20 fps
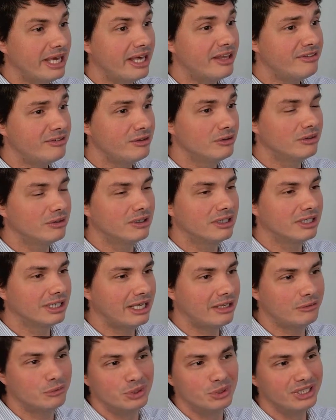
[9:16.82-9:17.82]
you're going to
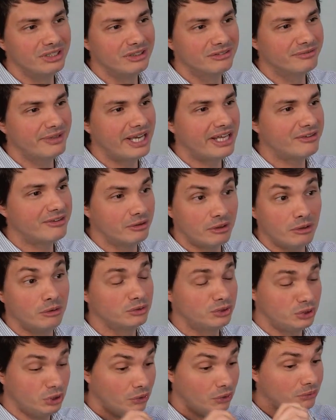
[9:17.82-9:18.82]
get rid of math. Okay,
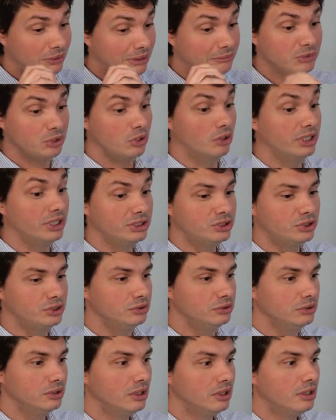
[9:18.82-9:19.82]
so I'm going to
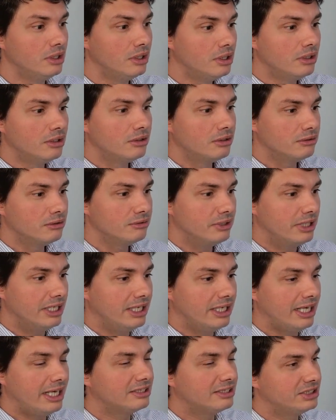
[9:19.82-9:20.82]

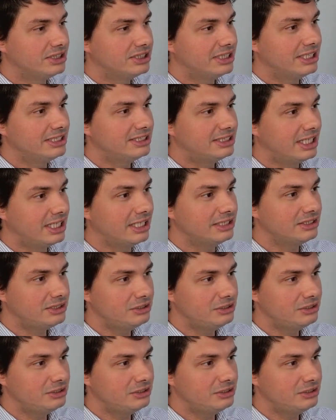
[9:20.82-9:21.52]
exercise science.